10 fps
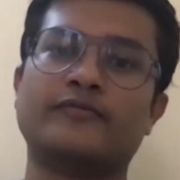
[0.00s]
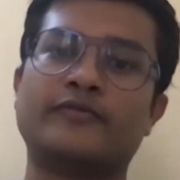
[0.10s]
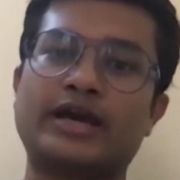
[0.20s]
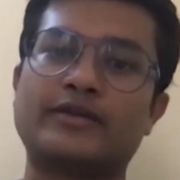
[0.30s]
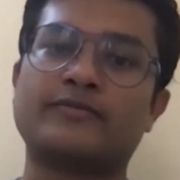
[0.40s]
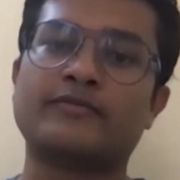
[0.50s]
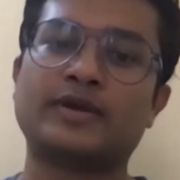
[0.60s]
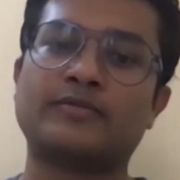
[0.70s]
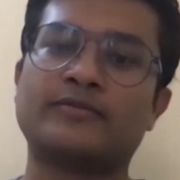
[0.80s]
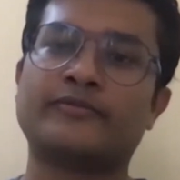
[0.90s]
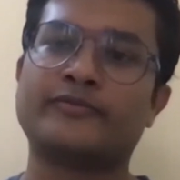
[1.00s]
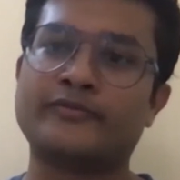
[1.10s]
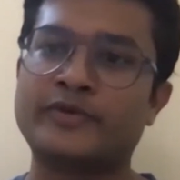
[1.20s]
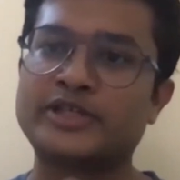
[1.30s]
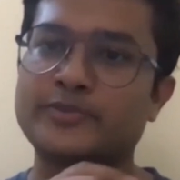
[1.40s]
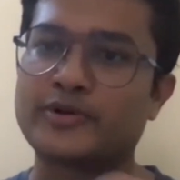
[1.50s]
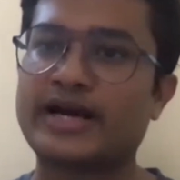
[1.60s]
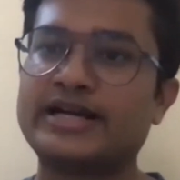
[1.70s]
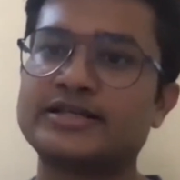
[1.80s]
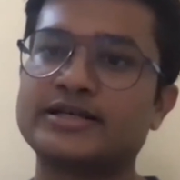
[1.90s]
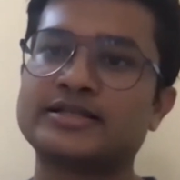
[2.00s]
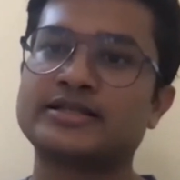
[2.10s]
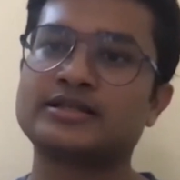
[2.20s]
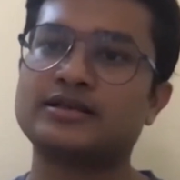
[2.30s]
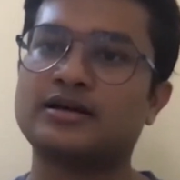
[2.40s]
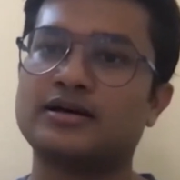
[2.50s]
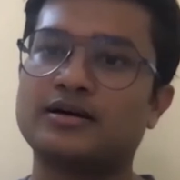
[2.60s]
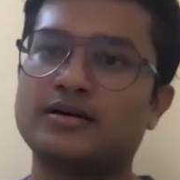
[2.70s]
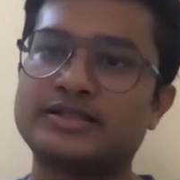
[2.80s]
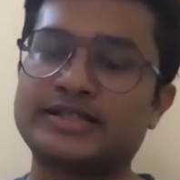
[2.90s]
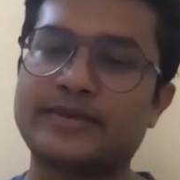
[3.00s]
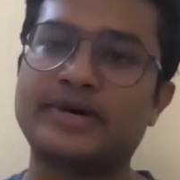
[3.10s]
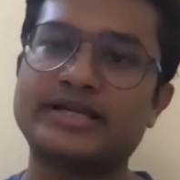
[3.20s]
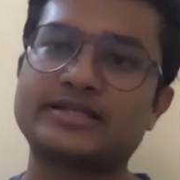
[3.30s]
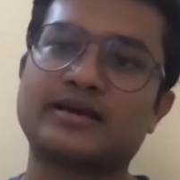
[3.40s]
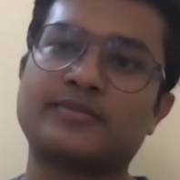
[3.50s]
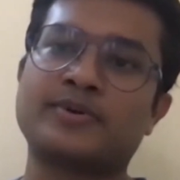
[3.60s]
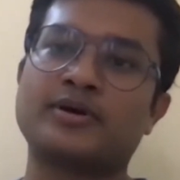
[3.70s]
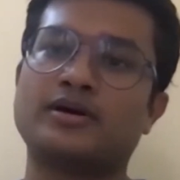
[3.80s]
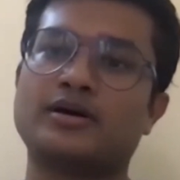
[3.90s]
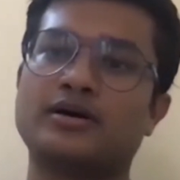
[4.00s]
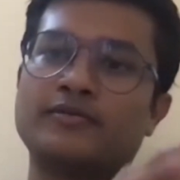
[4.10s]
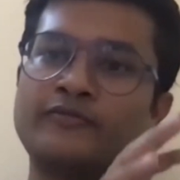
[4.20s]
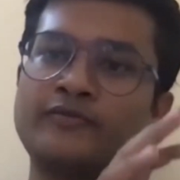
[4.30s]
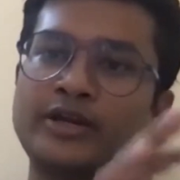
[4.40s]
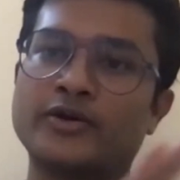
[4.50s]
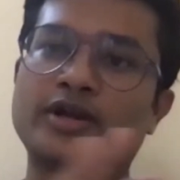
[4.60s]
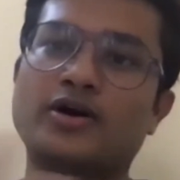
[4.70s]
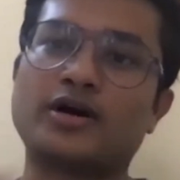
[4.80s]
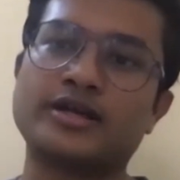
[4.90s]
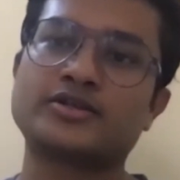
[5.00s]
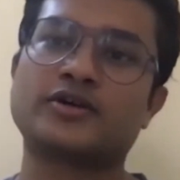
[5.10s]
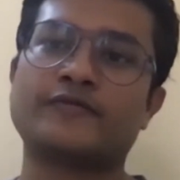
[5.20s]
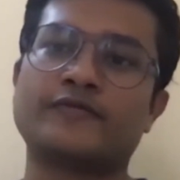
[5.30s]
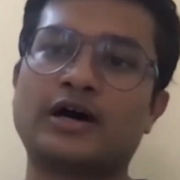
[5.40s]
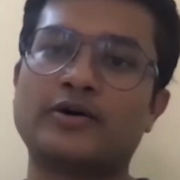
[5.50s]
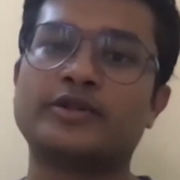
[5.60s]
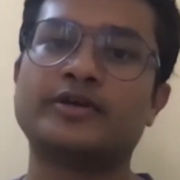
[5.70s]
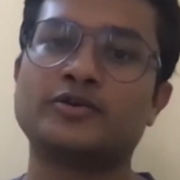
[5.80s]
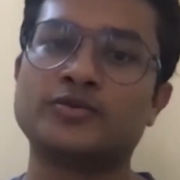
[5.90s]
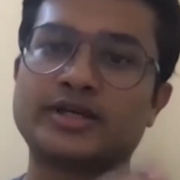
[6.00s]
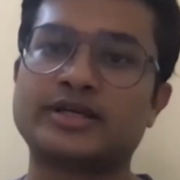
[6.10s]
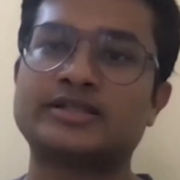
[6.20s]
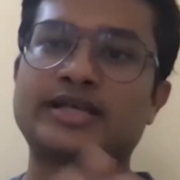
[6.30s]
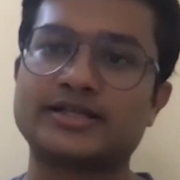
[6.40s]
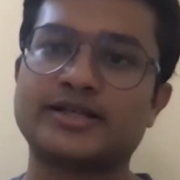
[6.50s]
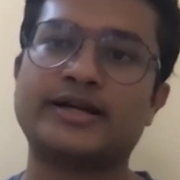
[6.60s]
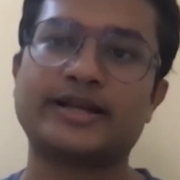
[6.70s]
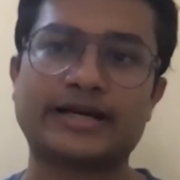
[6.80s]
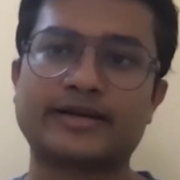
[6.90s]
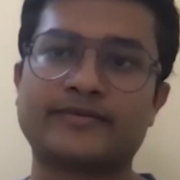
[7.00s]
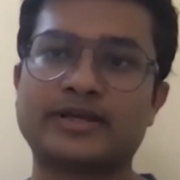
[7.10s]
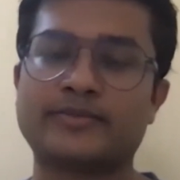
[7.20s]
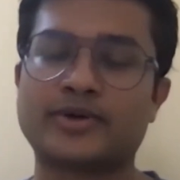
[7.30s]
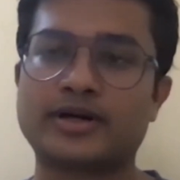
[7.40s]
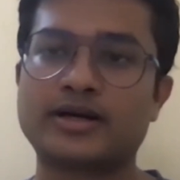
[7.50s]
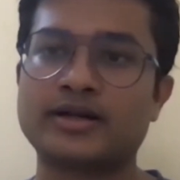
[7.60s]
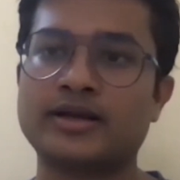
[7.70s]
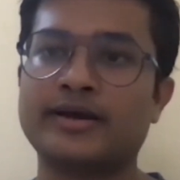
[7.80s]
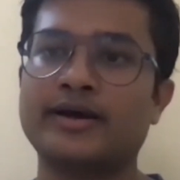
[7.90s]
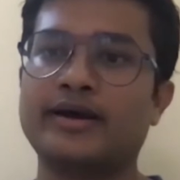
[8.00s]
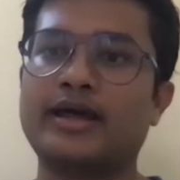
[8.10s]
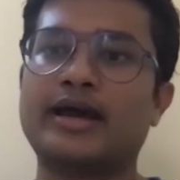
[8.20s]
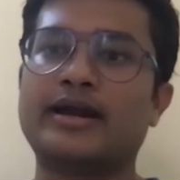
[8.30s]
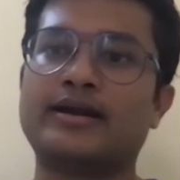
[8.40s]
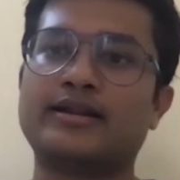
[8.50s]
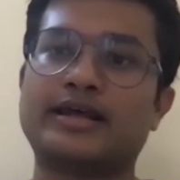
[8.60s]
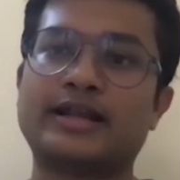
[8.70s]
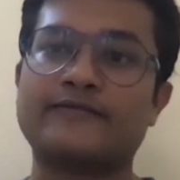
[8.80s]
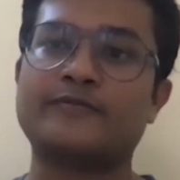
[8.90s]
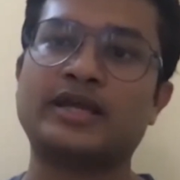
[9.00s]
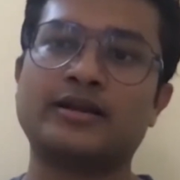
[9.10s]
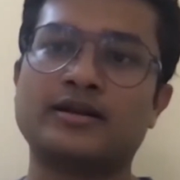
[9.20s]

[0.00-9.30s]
where which provides us step by step video recordings of how the user is actually interacting with the product. And there have been